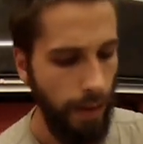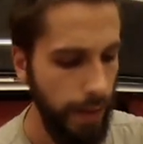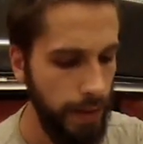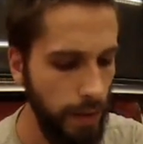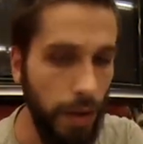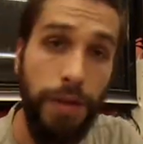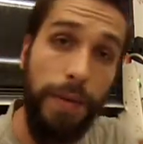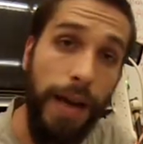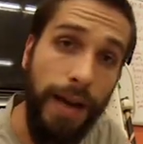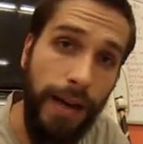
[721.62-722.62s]
This is
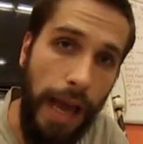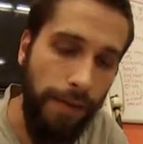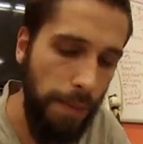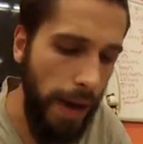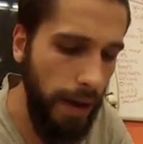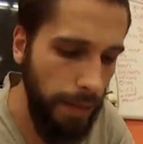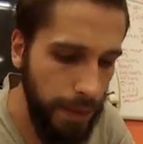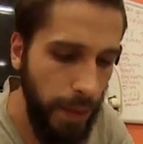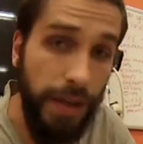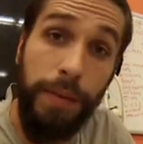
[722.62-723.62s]
also not going to have a bottom,
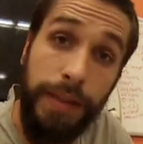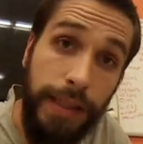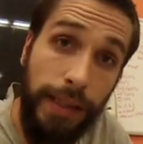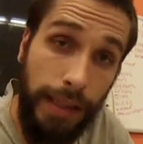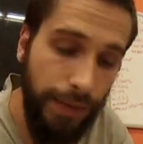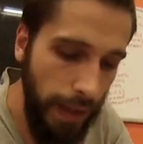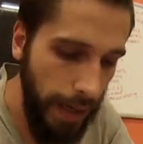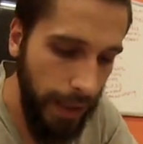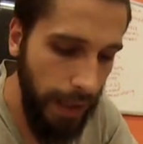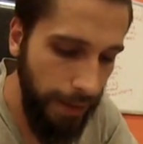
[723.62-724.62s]
so I don't need to leave a
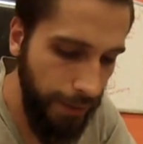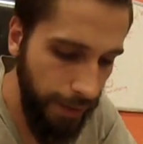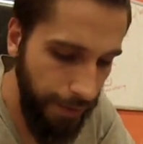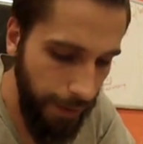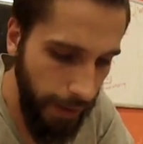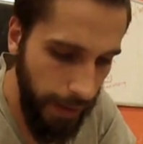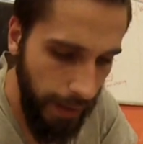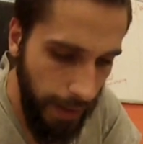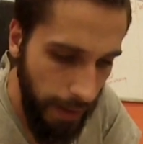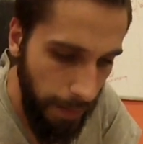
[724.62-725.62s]
lot of clay for the foot
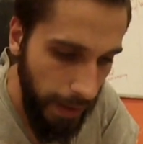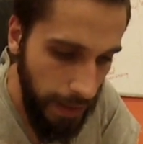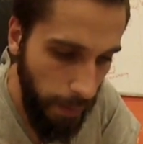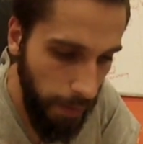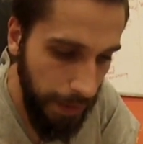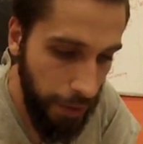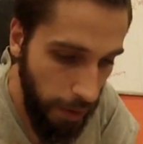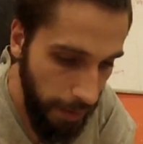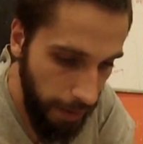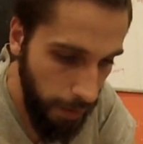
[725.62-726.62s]
because I will be
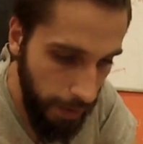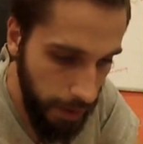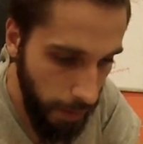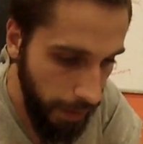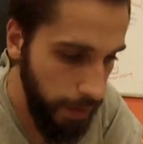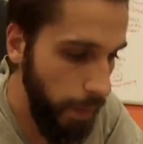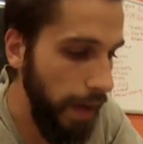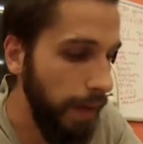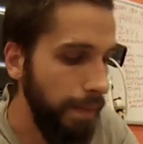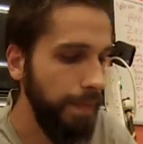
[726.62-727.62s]
trimming through this one as
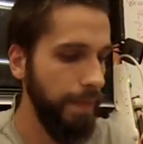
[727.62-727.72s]
well.